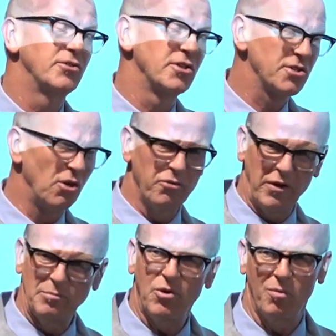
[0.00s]
to
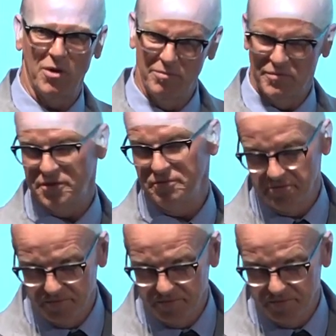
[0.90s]
solving problems.